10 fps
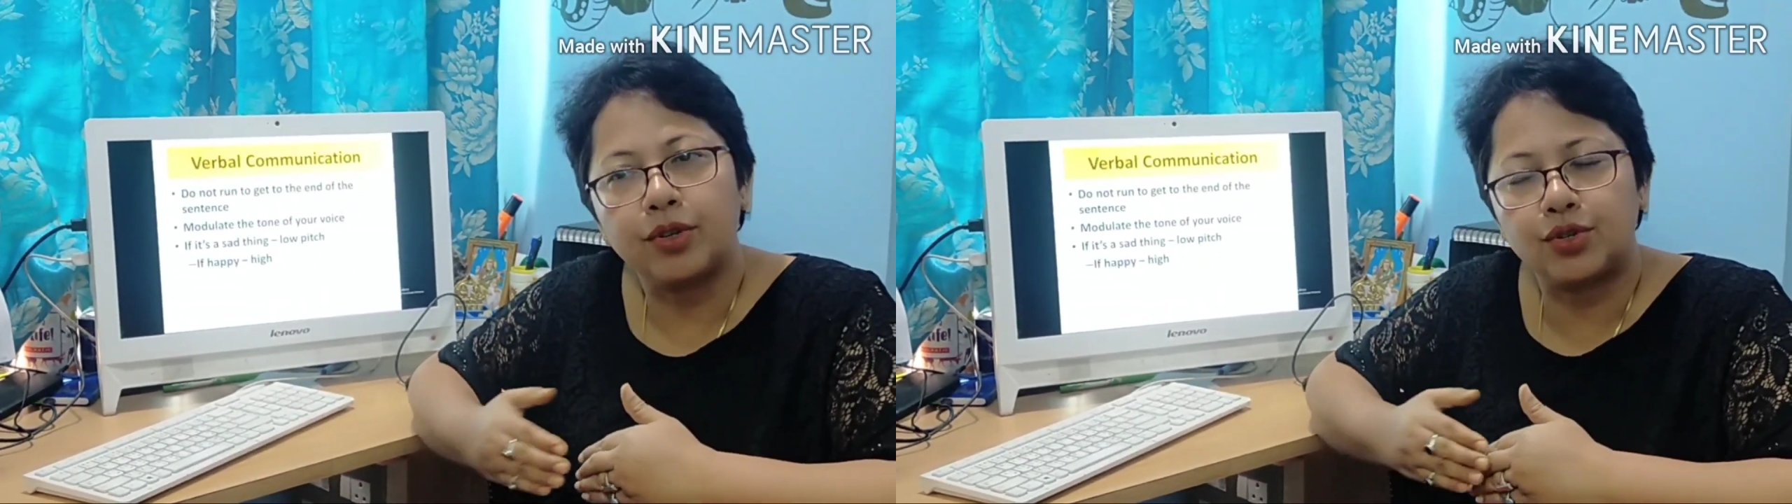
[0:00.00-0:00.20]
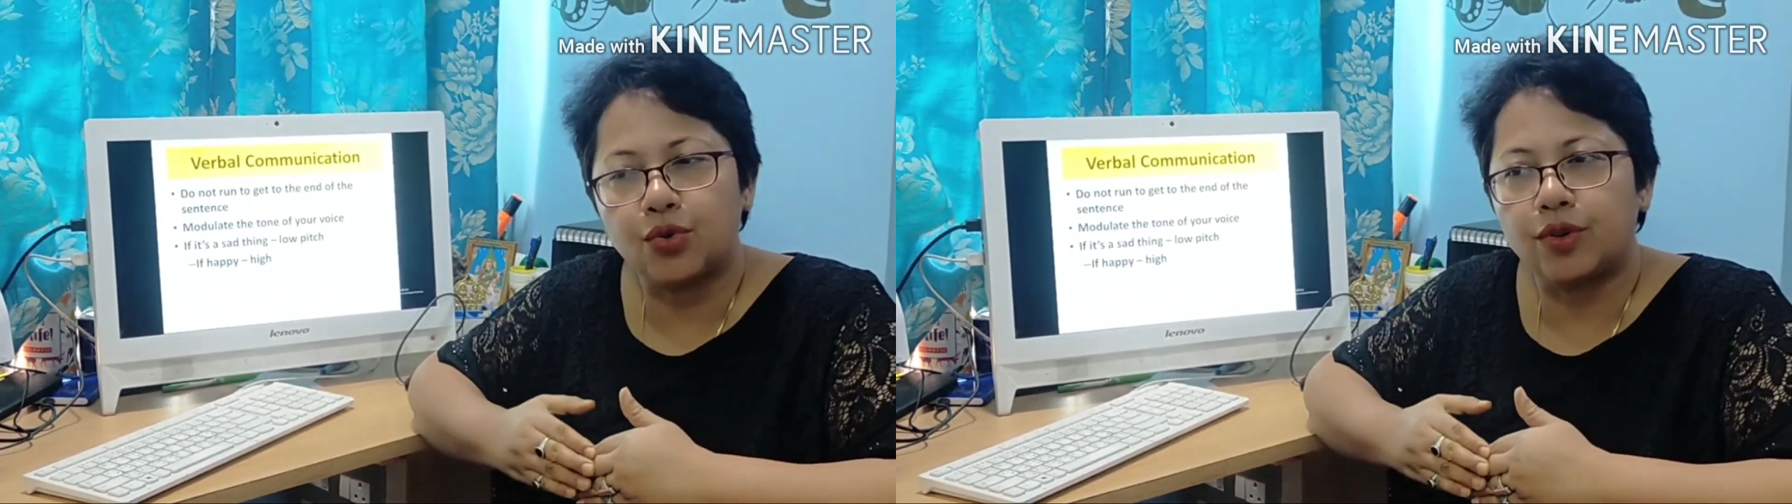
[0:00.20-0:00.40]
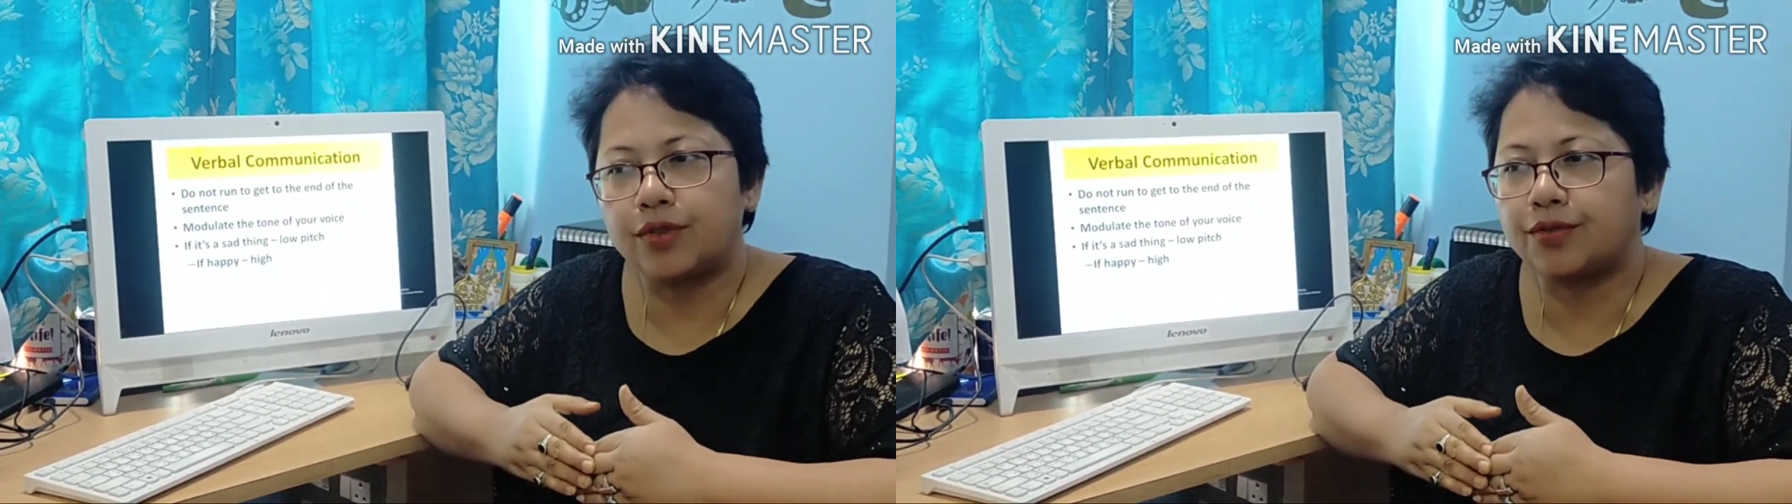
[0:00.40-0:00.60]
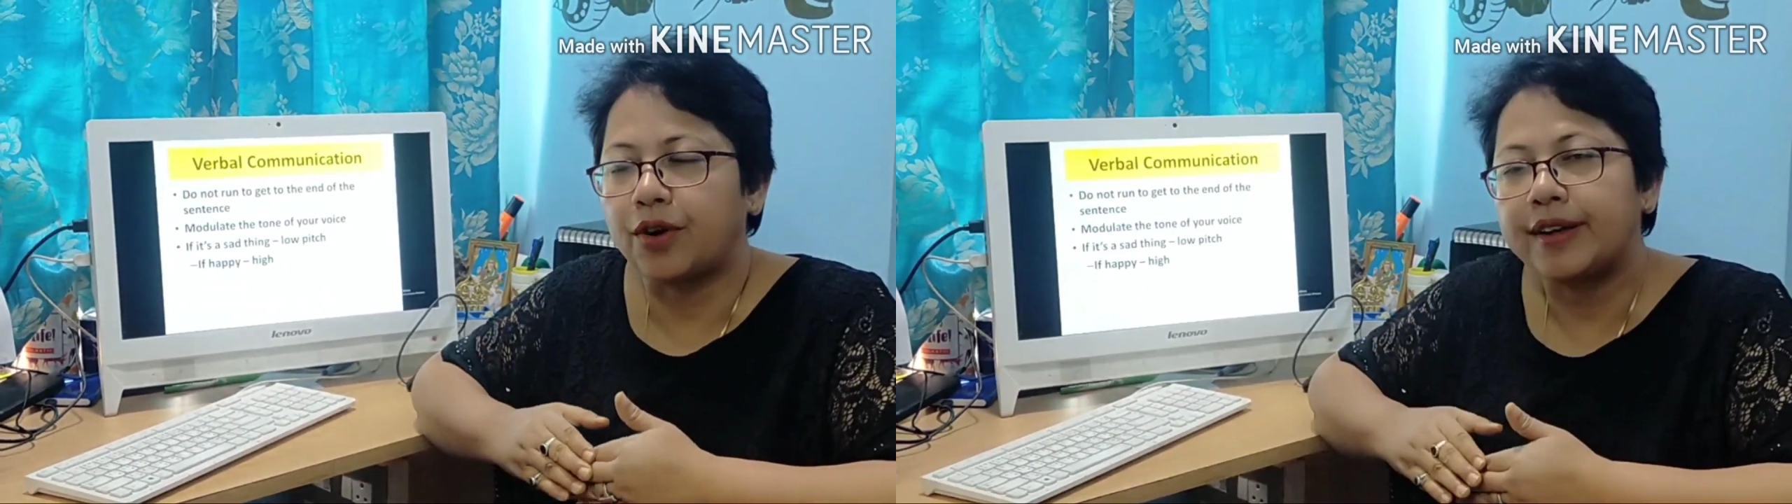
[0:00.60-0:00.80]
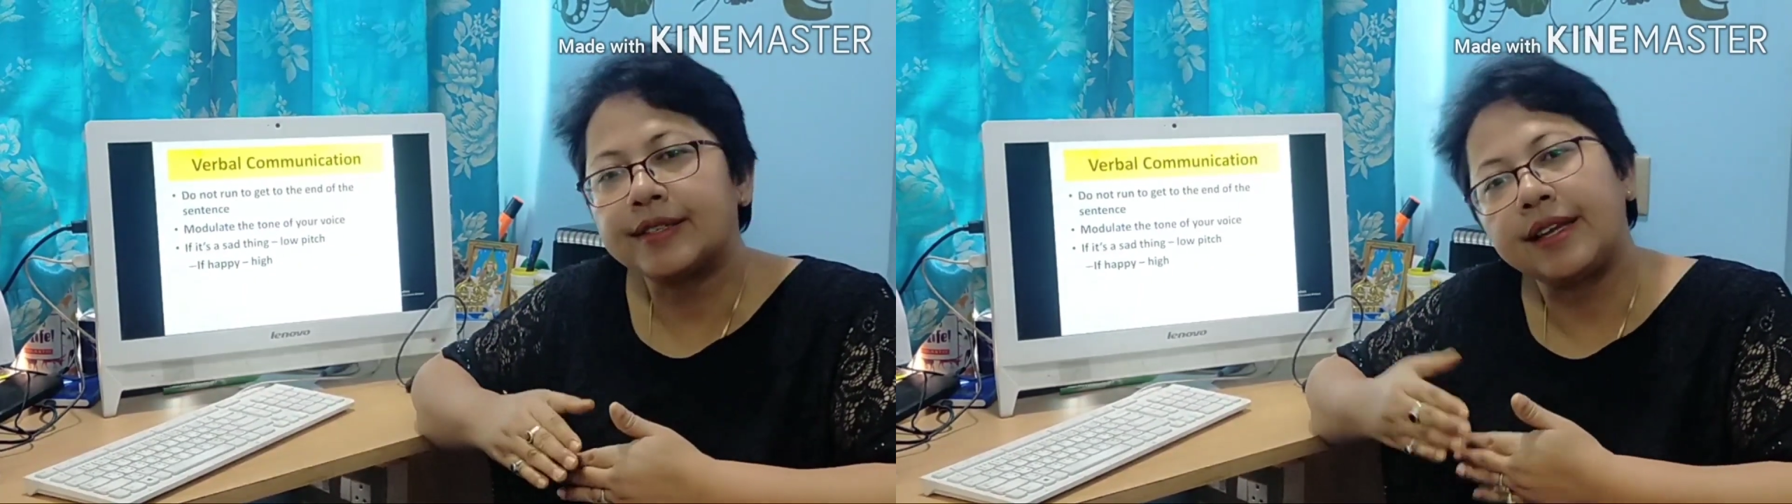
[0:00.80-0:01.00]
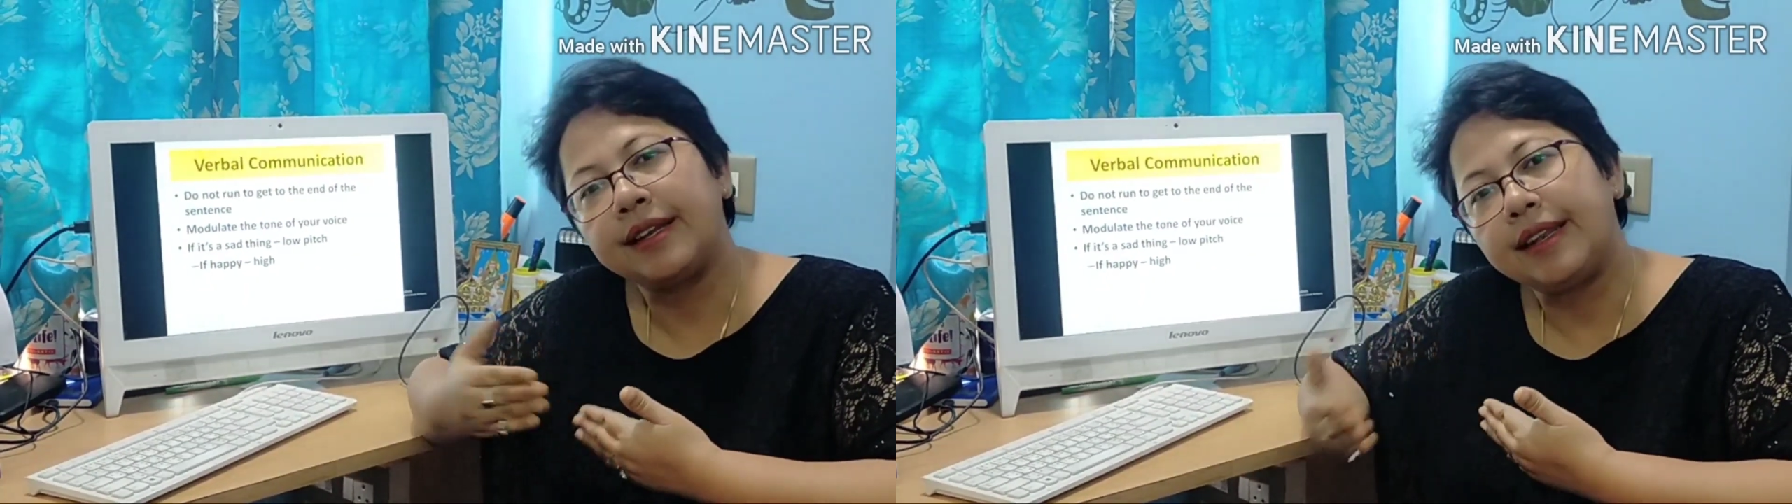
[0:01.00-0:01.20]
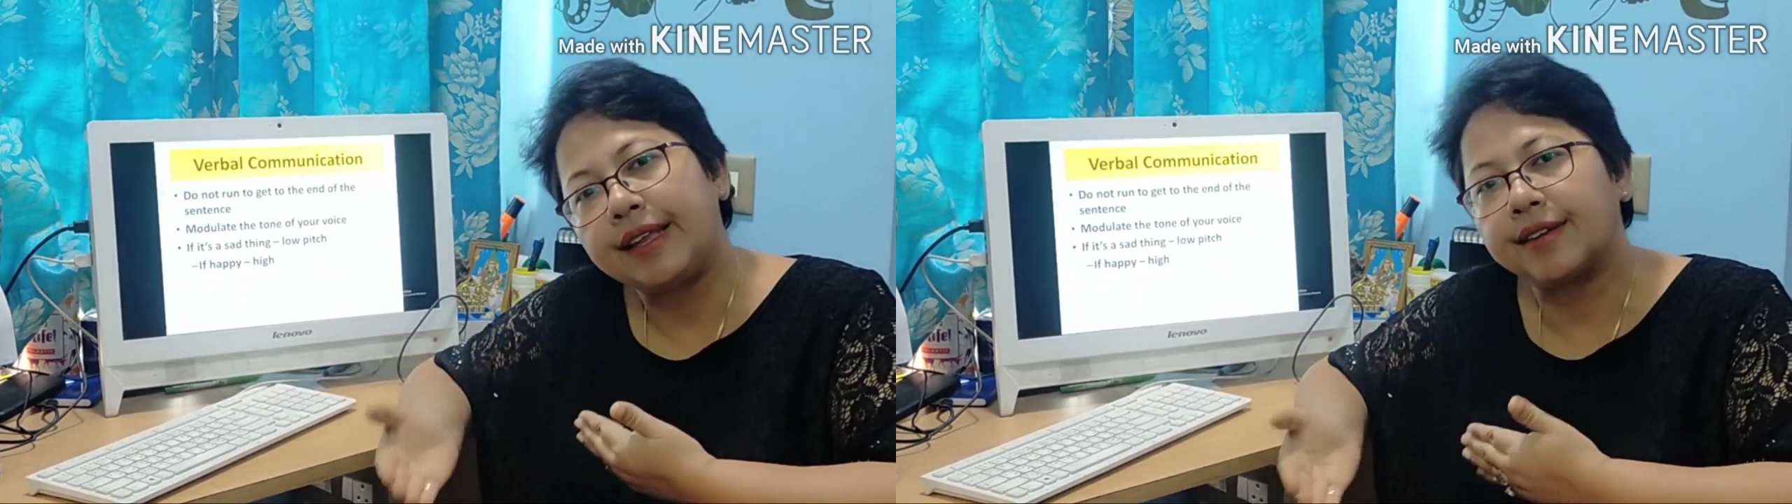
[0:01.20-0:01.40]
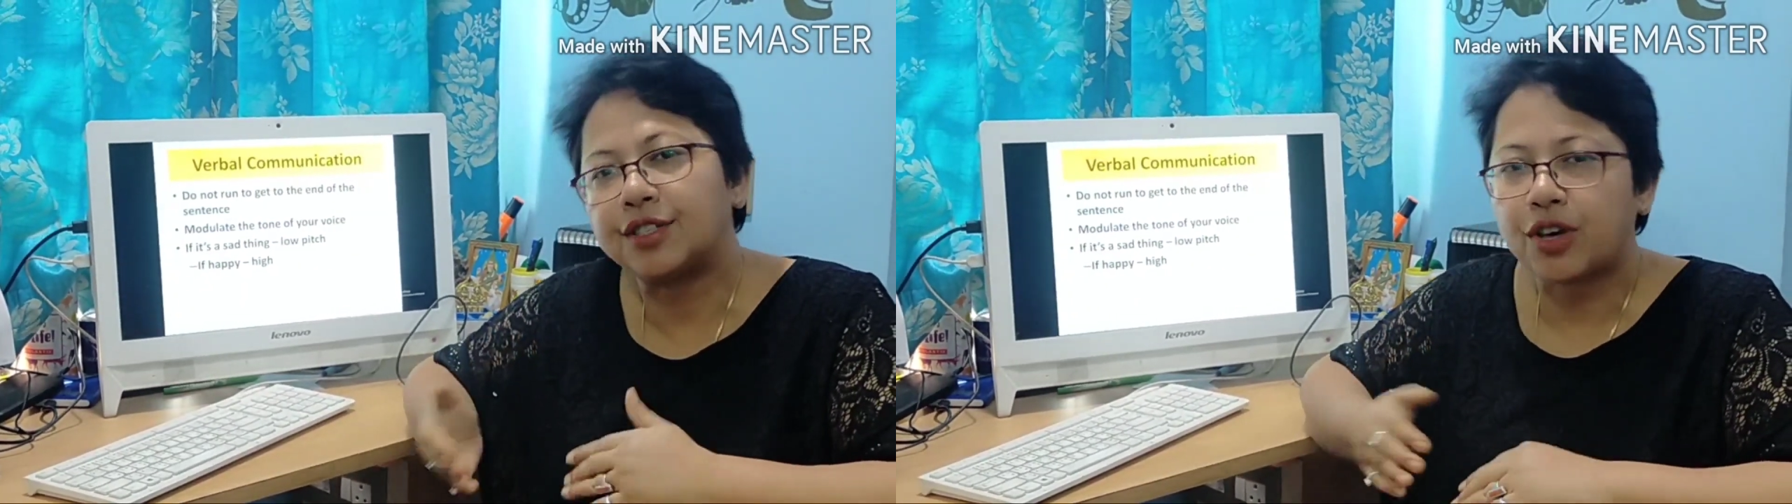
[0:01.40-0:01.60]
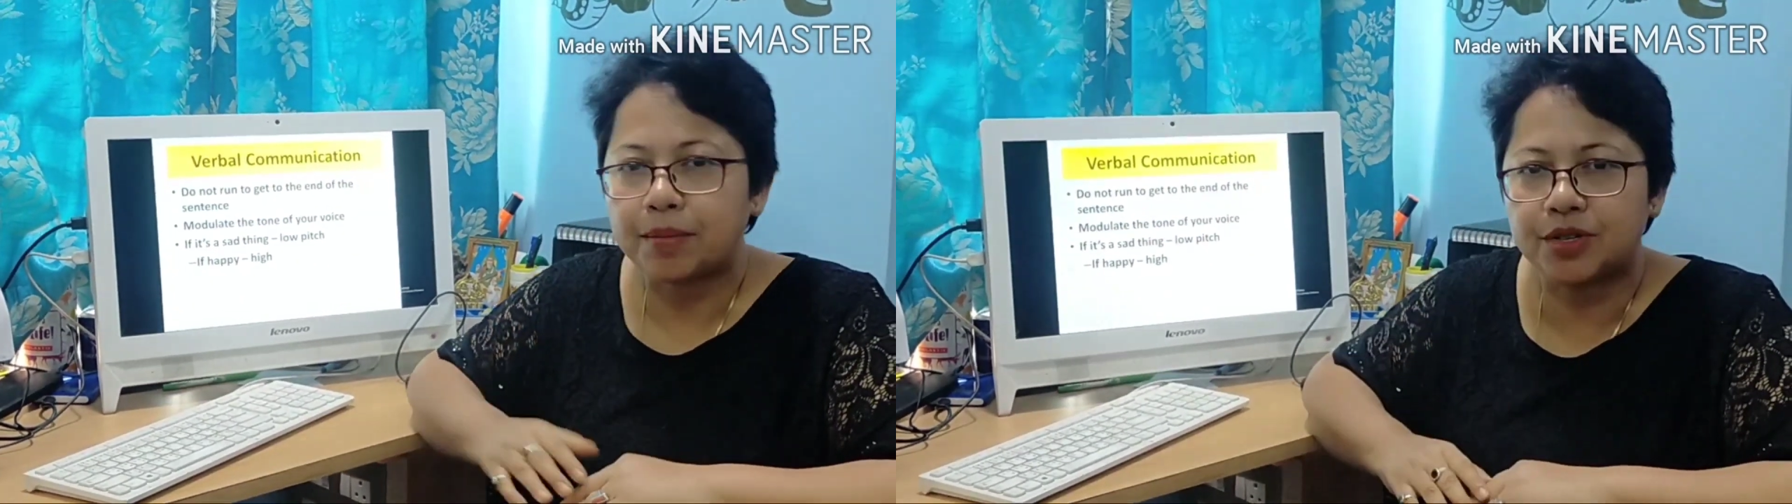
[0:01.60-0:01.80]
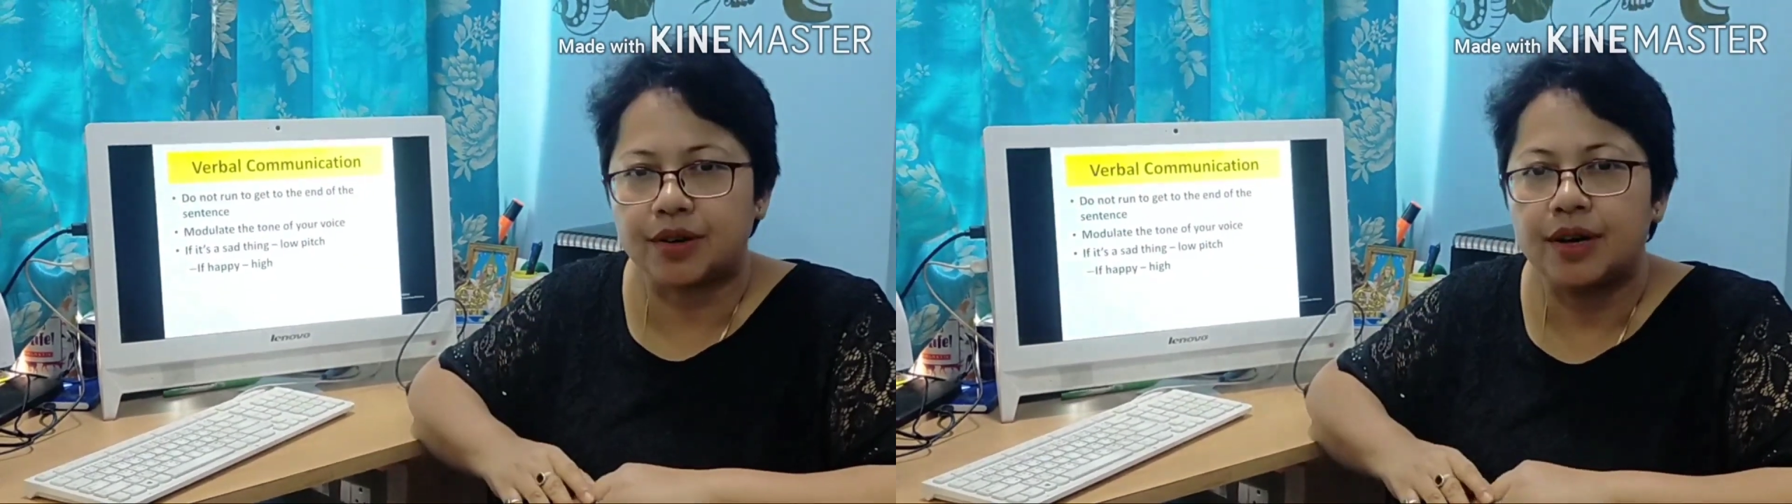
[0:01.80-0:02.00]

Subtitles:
tone of the voice in later chapter.